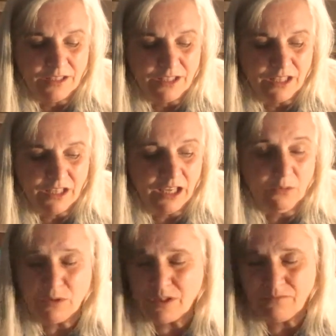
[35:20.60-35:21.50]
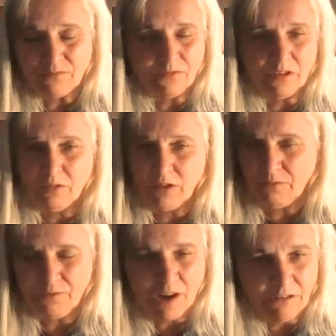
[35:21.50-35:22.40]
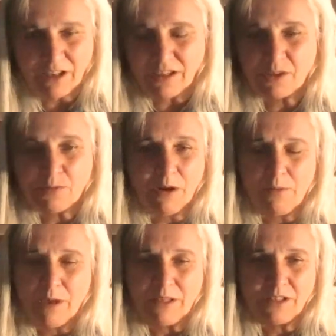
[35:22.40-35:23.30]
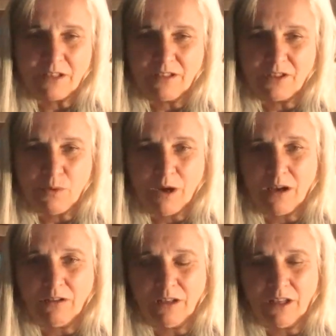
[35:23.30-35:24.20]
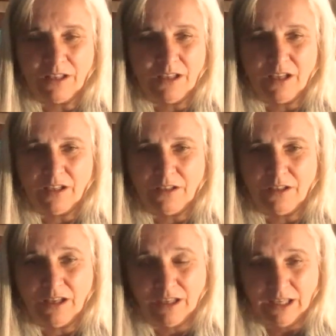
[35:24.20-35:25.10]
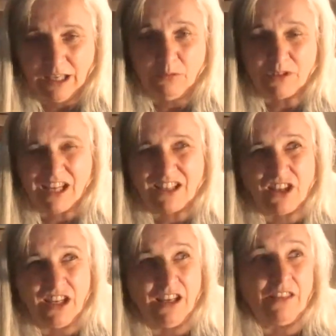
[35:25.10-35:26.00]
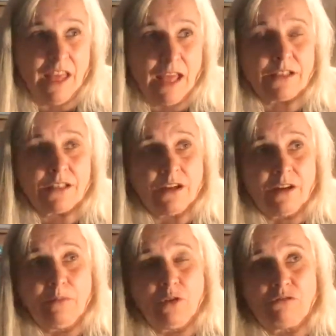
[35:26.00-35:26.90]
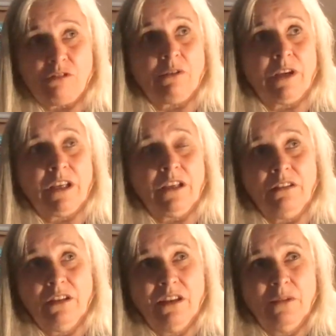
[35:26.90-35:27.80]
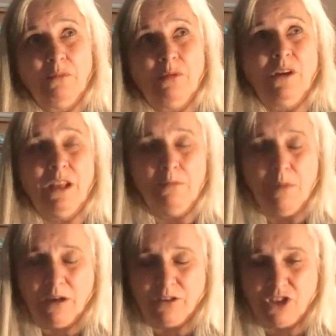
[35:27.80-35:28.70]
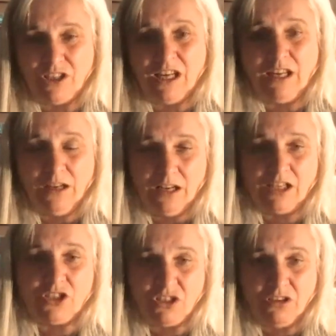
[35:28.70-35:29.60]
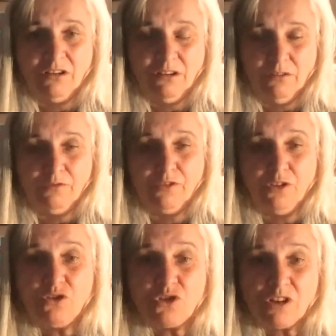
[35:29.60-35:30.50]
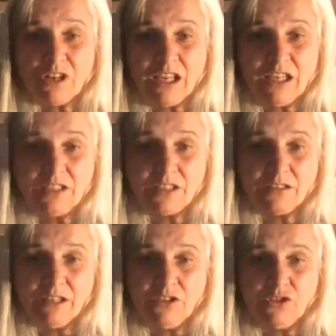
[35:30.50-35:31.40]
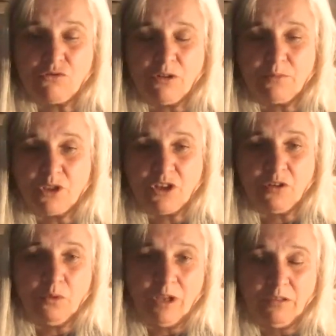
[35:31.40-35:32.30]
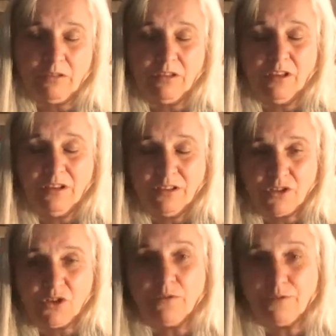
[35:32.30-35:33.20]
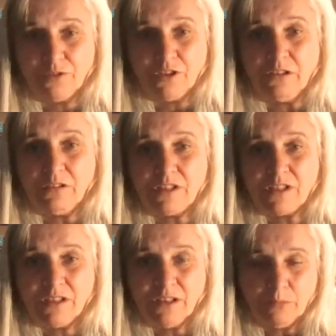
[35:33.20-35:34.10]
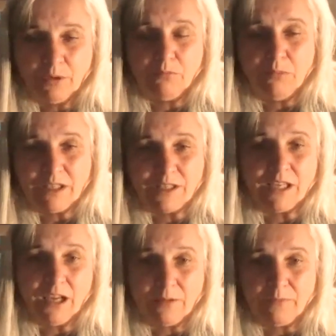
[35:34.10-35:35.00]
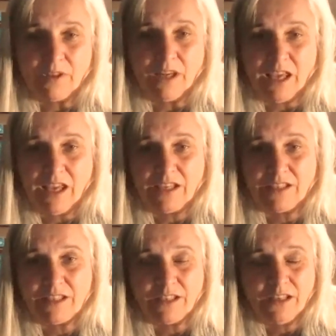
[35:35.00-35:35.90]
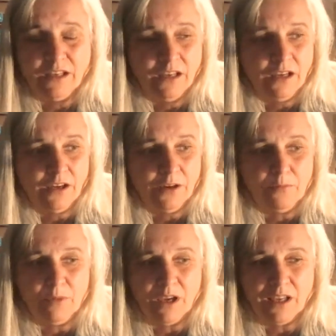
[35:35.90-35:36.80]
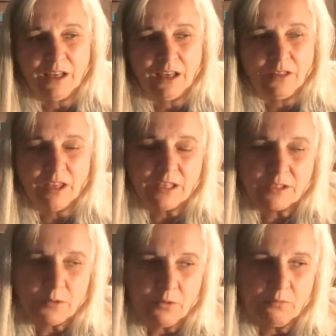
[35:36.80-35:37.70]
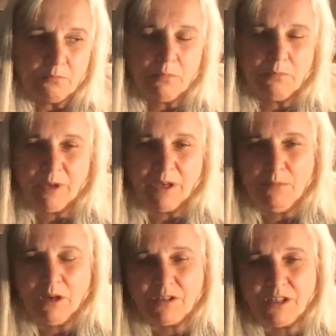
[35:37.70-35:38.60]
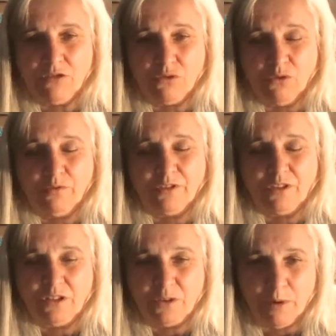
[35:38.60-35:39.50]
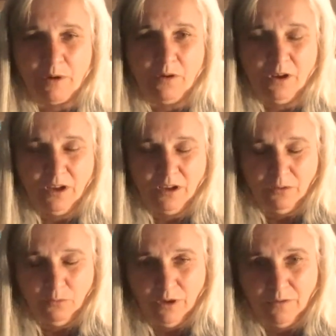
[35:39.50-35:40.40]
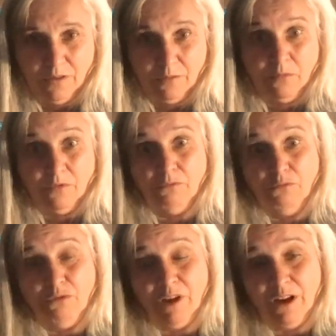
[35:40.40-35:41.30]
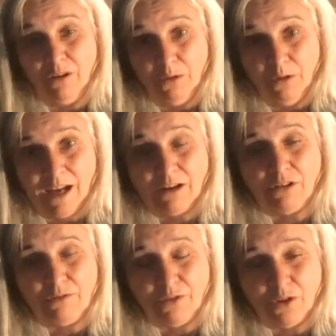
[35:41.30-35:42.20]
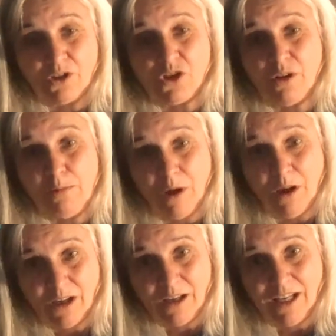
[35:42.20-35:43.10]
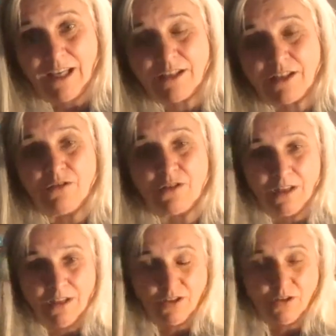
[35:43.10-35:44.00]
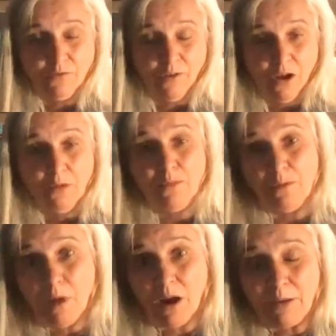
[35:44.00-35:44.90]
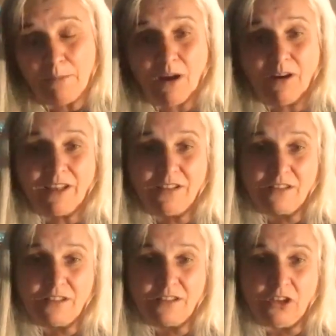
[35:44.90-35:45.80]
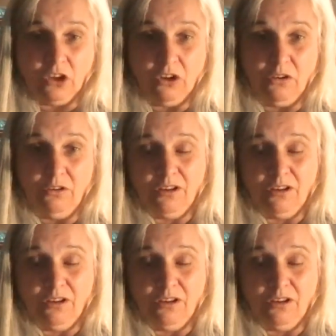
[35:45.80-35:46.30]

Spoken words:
he was very experimental as well, and he was actually at that time growing pretty much English fruit trees in Shropshire with soft fruit, but mixing up the layers. And I think it's been Martin Crawford, who's been one of the real agroforestry pioneers, who's sort of opened my mind to